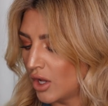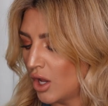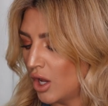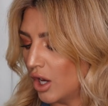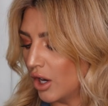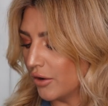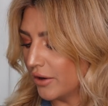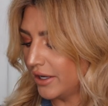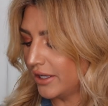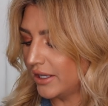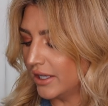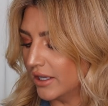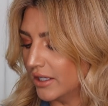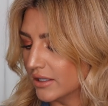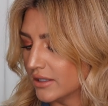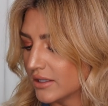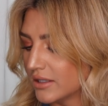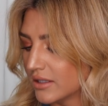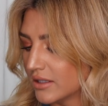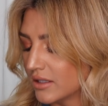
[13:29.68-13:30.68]
All right,
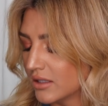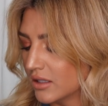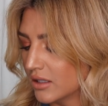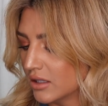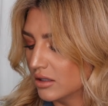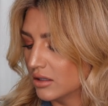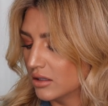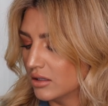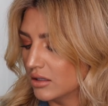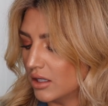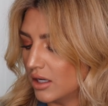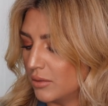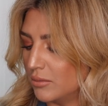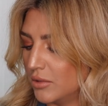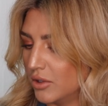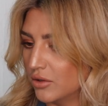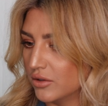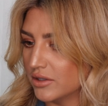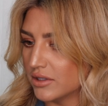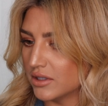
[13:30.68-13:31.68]
kids. Time
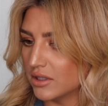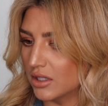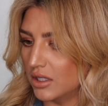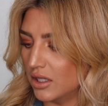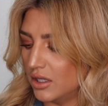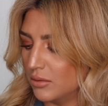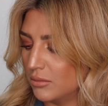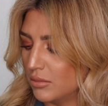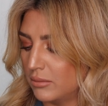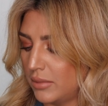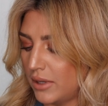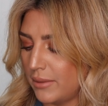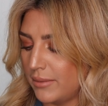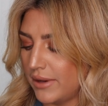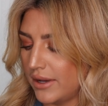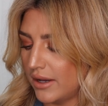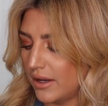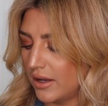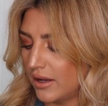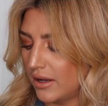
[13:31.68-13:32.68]
to go to sleep.
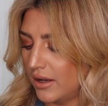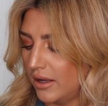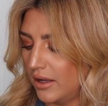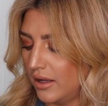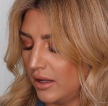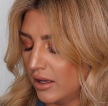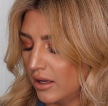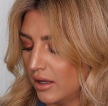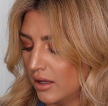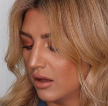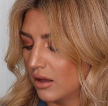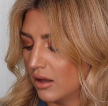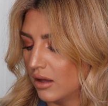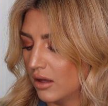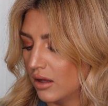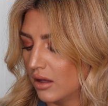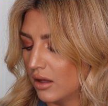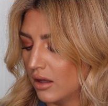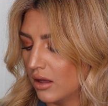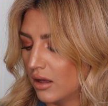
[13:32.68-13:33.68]
Bye-bye.
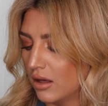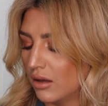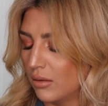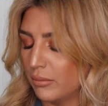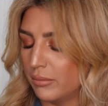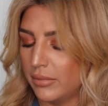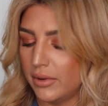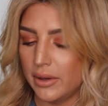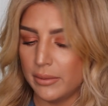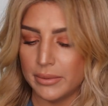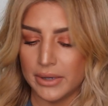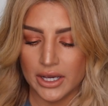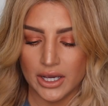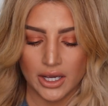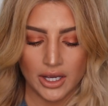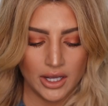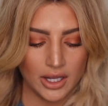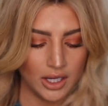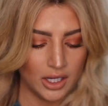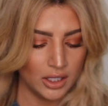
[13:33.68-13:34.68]

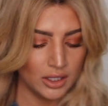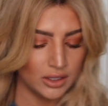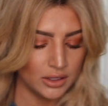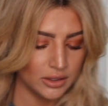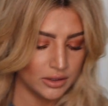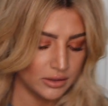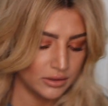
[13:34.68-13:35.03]
Bye-bye.